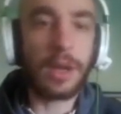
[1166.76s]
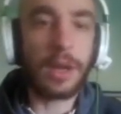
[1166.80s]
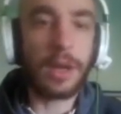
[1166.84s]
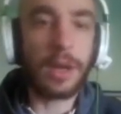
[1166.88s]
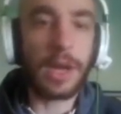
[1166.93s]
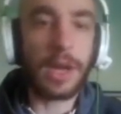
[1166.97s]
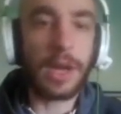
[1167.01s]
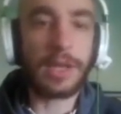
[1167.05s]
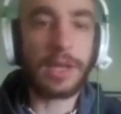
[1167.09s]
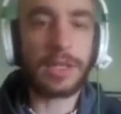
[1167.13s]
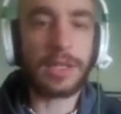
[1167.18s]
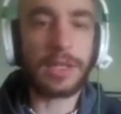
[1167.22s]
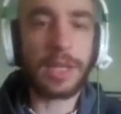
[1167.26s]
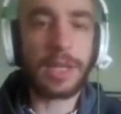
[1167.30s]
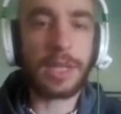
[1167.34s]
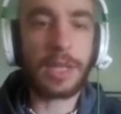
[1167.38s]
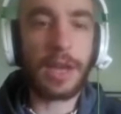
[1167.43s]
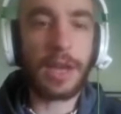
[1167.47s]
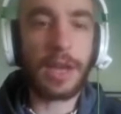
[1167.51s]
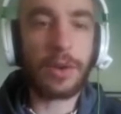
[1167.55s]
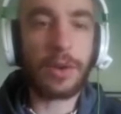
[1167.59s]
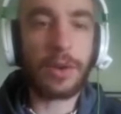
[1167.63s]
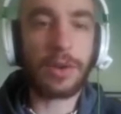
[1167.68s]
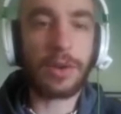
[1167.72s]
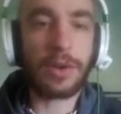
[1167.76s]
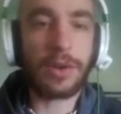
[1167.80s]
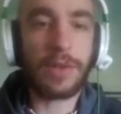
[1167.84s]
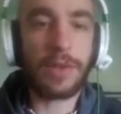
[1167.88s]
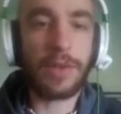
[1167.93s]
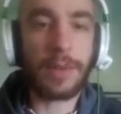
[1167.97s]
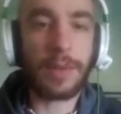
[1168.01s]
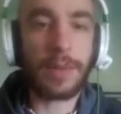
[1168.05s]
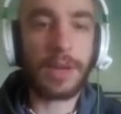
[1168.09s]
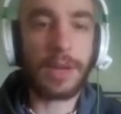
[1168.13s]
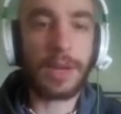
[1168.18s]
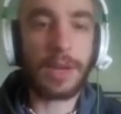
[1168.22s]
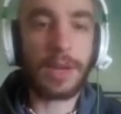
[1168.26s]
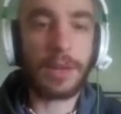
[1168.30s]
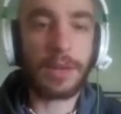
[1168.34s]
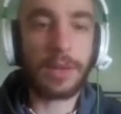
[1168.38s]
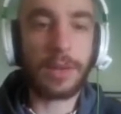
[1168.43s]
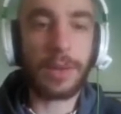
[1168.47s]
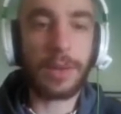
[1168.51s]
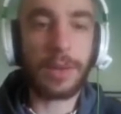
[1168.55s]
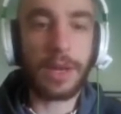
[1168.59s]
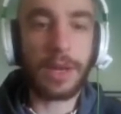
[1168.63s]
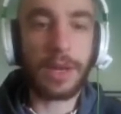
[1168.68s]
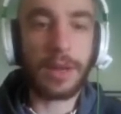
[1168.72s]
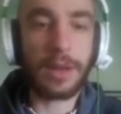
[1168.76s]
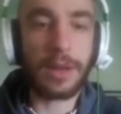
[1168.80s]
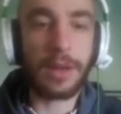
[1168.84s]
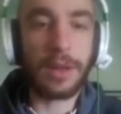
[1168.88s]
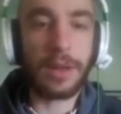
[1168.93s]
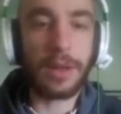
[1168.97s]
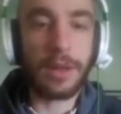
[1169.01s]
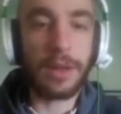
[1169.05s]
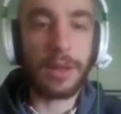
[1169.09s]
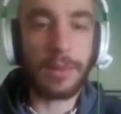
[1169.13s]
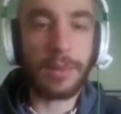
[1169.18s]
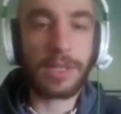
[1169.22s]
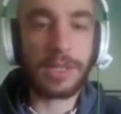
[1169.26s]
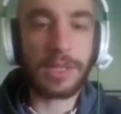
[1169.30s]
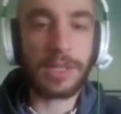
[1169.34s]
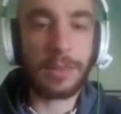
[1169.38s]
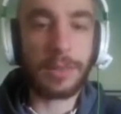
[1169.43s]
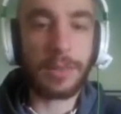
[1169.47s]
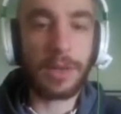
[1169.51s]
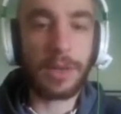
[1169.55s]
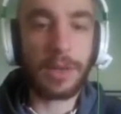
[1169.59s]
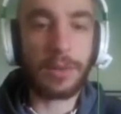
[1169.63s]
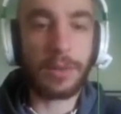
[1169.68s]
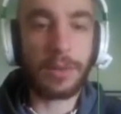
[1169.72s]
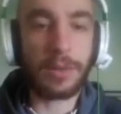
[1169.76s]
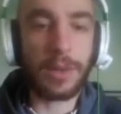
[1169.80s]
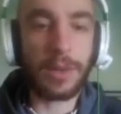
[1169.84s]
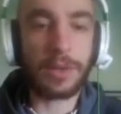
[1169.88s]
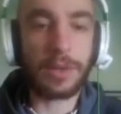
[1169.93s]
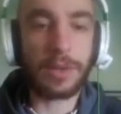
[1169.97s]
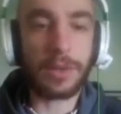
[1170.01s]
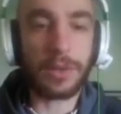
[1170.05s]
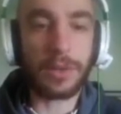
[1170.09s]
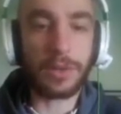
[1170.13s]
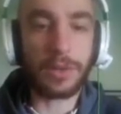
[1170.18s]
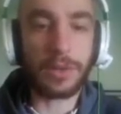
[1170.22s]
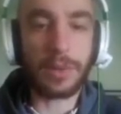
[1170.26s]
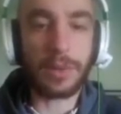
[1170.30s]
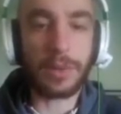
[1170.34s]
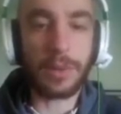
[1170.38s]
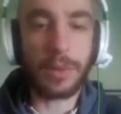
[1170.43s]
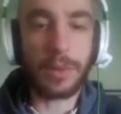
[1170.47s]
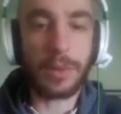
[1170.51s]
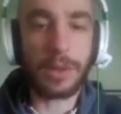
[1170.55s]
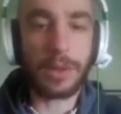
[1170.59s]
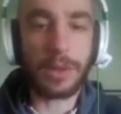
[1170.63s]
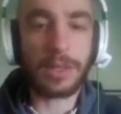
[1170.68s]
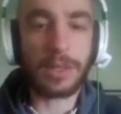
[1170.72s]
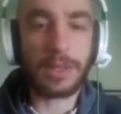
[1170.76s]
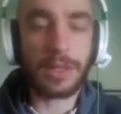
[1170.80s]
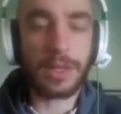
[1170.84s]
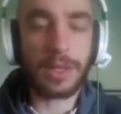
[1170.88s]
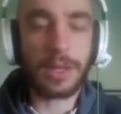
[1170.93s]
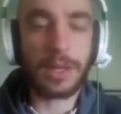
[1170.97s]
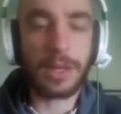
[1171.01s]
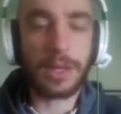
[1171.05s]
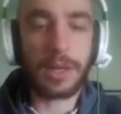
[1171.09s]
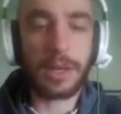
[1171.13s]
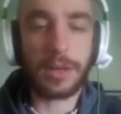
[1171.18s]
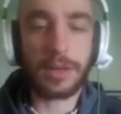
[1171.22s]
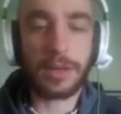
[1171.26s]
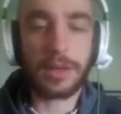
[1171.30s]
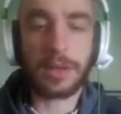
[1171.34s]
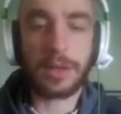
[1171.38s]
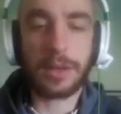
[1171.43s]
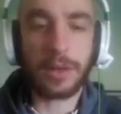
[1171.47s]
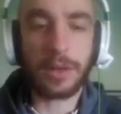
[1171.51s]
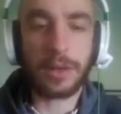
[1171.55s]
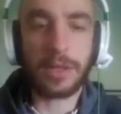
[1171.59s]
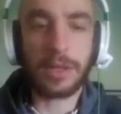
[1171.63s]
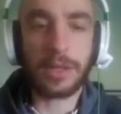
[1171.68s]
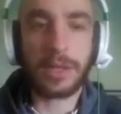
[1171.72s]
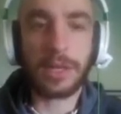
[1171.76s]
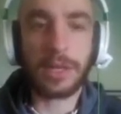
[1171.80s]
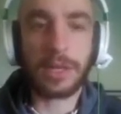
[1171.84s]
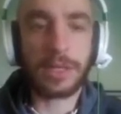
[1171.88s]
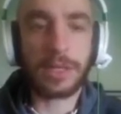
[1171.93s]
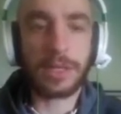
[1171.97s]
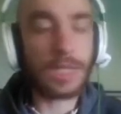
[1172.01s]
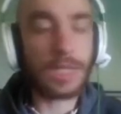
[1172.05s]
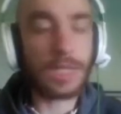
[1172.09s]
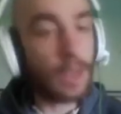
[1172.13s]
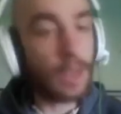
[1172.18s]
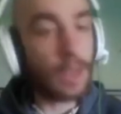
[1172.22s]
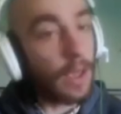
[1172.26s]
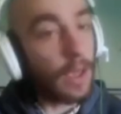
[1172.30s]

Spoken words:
I didn't see how it could have happened any other way. Must have been the one to lose my wallet and its contents.